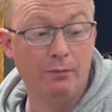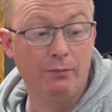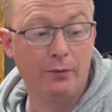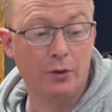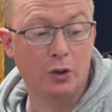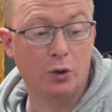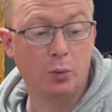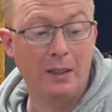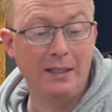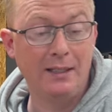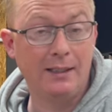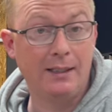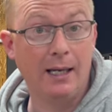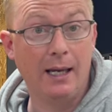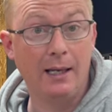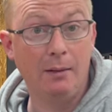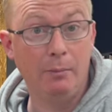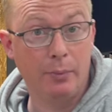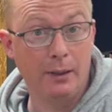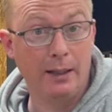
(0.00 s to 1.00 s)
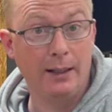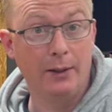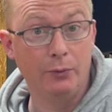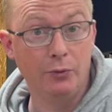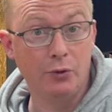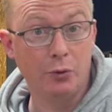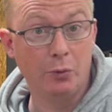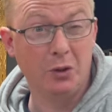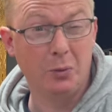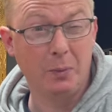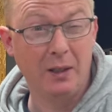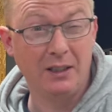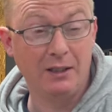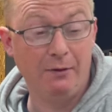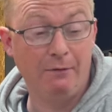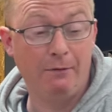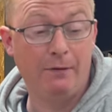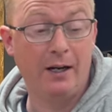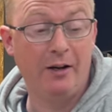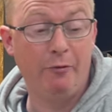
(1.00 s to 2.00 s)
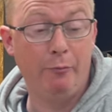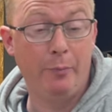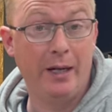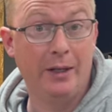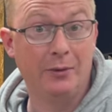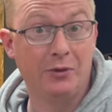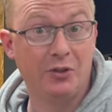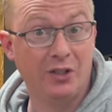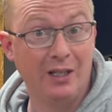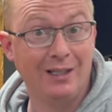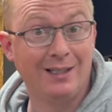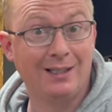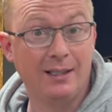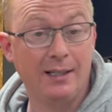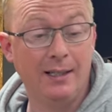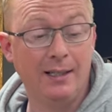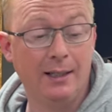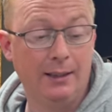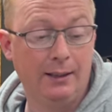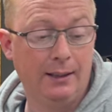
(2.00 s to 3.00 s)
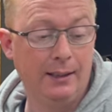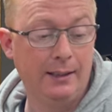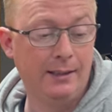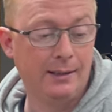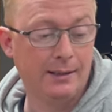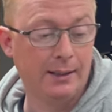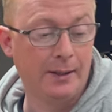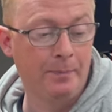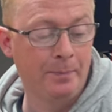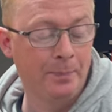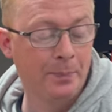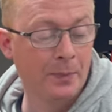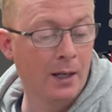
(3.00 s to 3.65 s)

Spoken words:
for £28, which makes it £5.60 a litre.